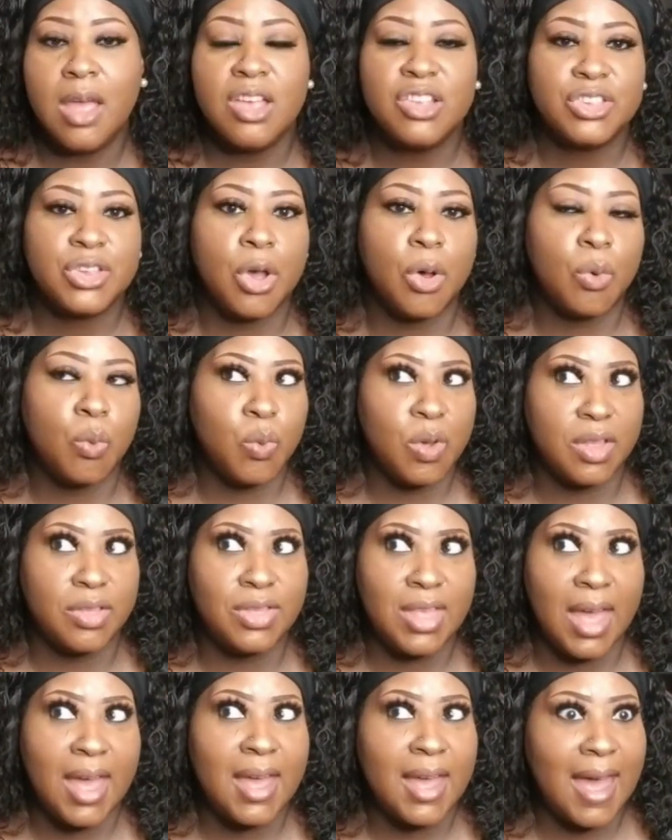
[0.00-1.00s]
So with
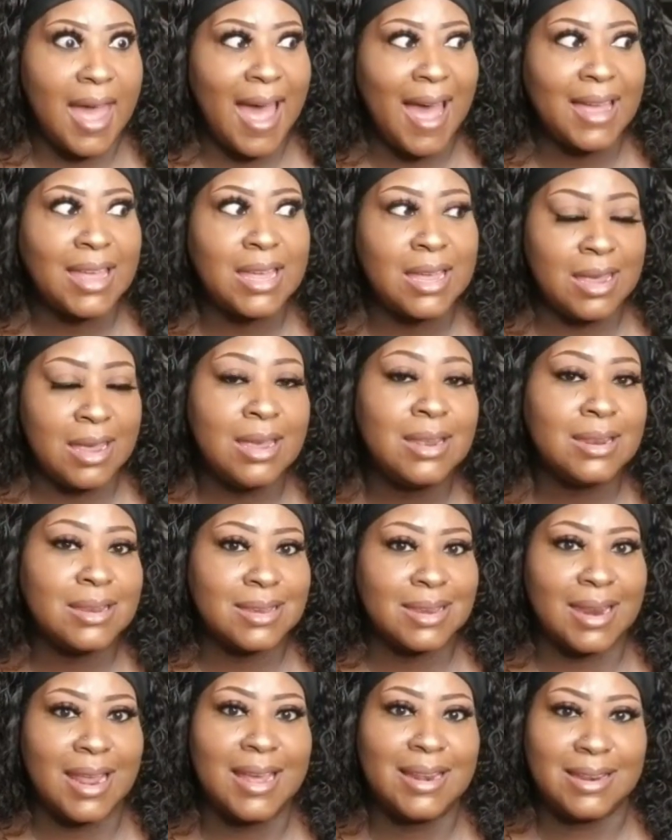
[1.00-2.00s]
that, I can eat
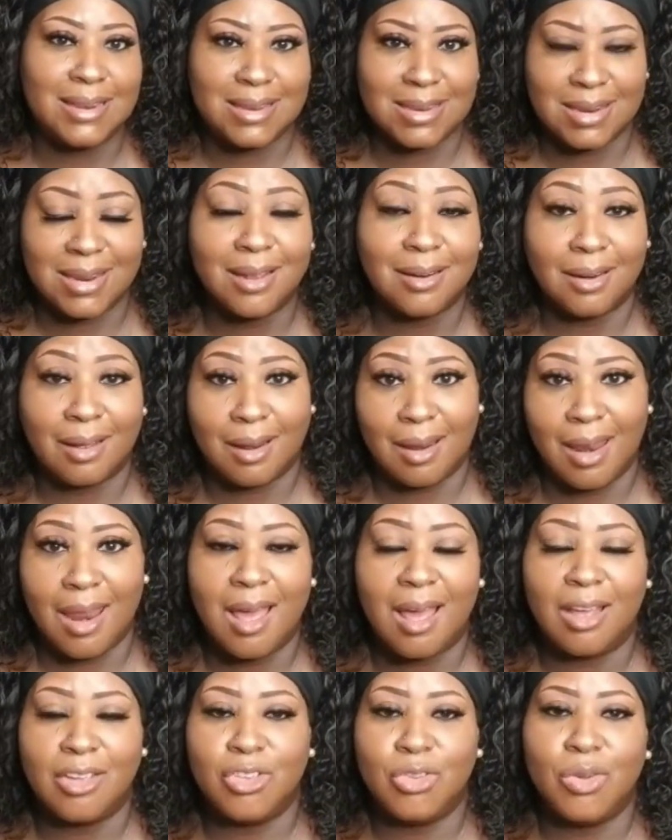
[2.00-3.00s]
as late as 10
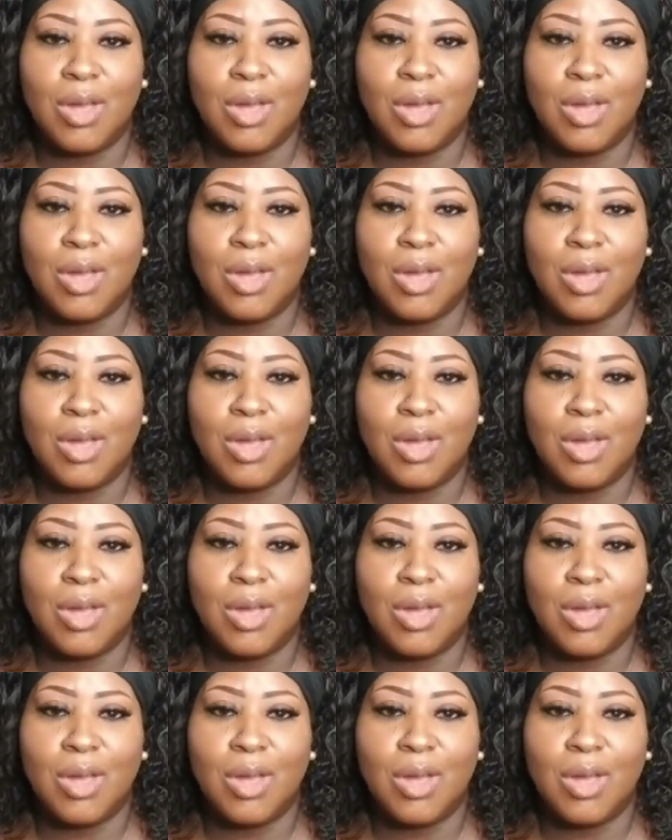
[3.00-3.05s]
o'clock.